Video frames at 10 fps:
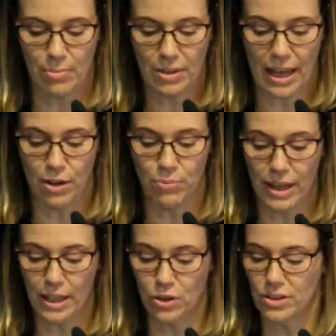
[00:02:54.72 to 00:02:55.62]
Seemed like
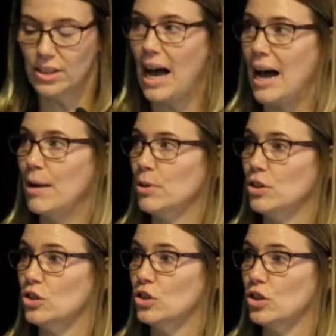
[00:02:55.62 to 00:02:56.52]
a really good
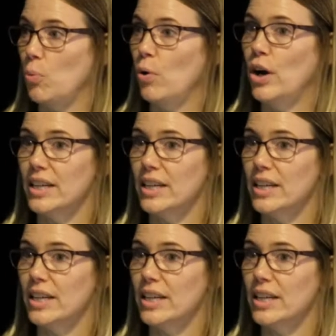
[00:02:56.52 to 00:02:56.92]
time to start